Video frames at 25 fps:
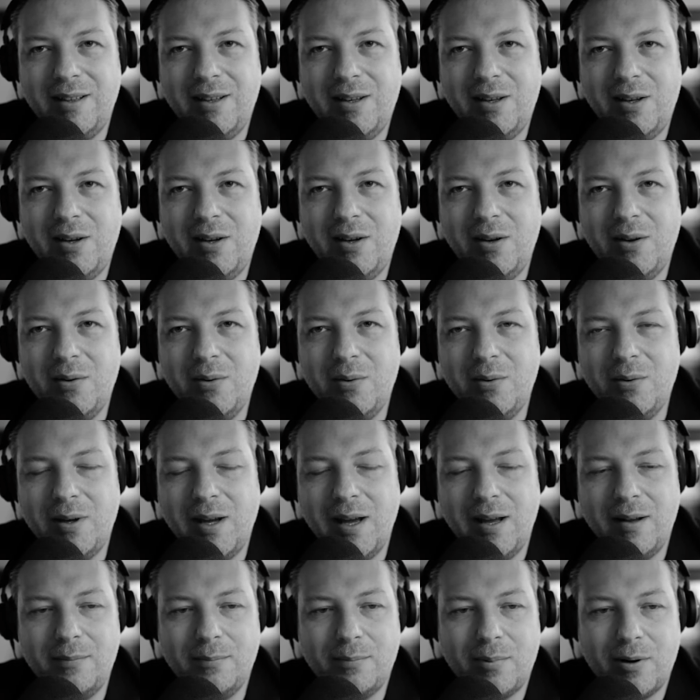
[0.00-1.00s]
you
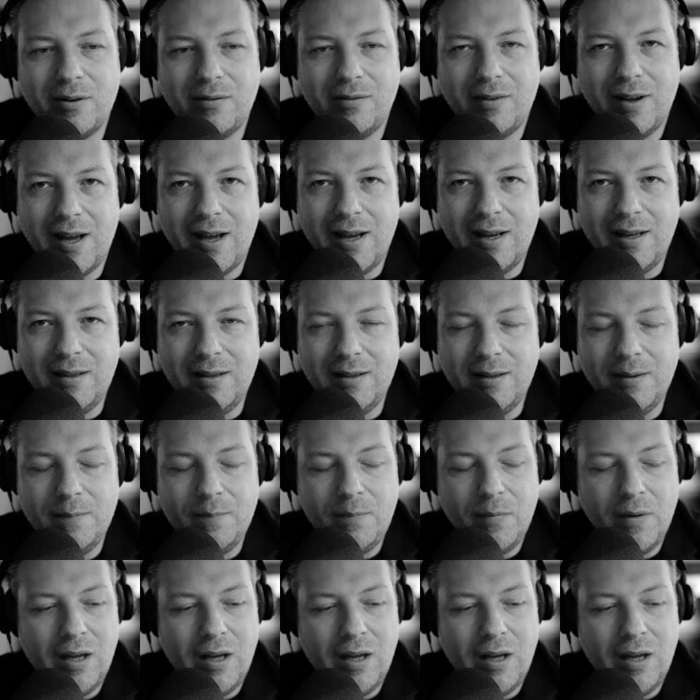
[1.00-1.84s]
can provide?